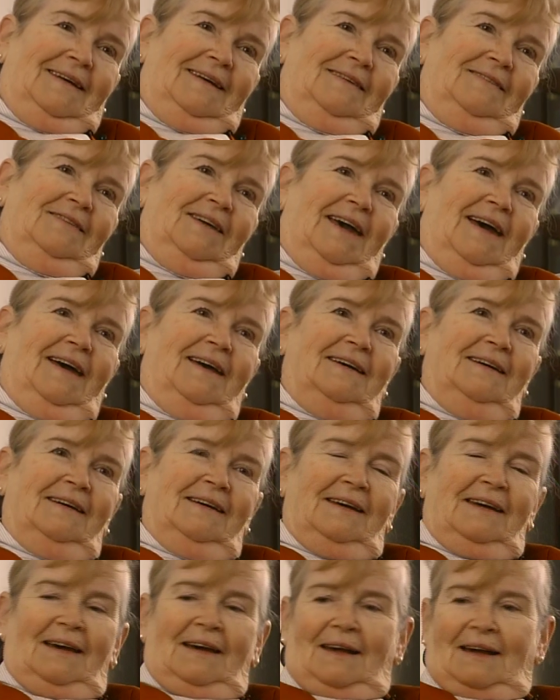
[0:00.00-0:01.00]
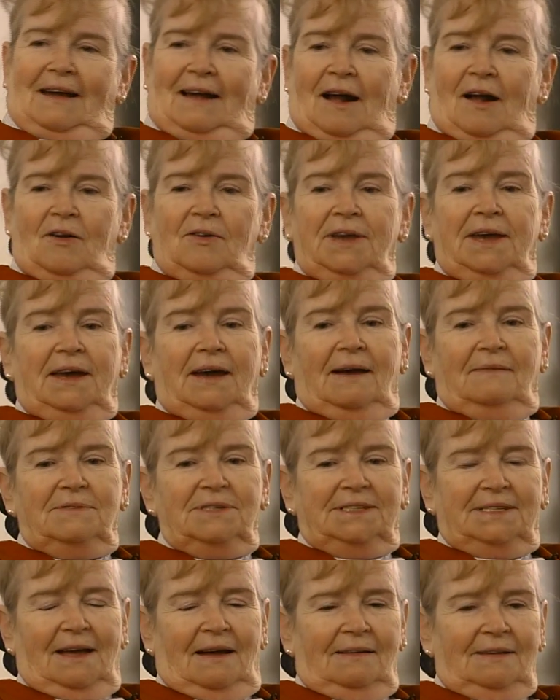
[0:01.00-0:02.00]
Okay. Oh yeah, I
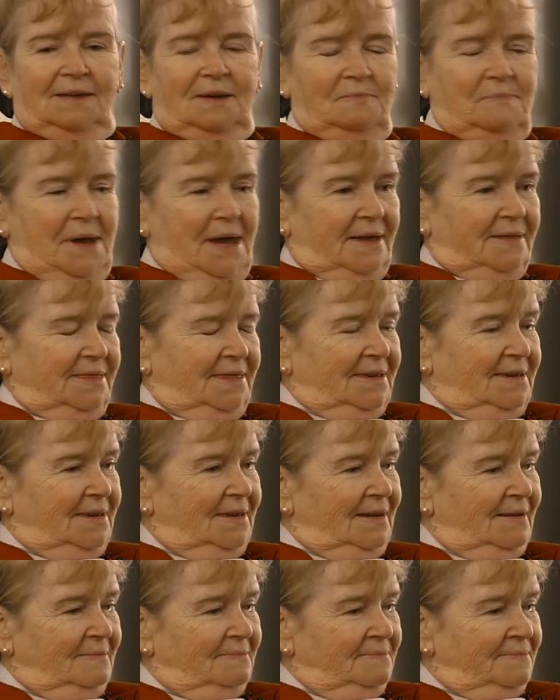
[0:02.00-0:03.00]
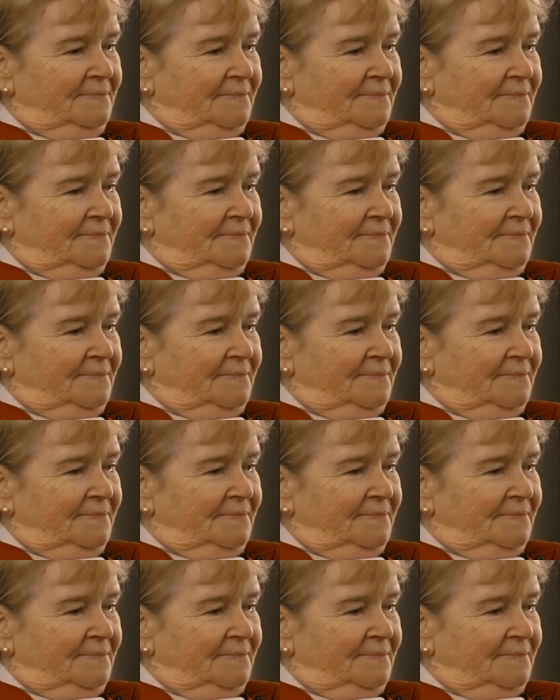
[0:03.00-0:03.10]
was telling you about the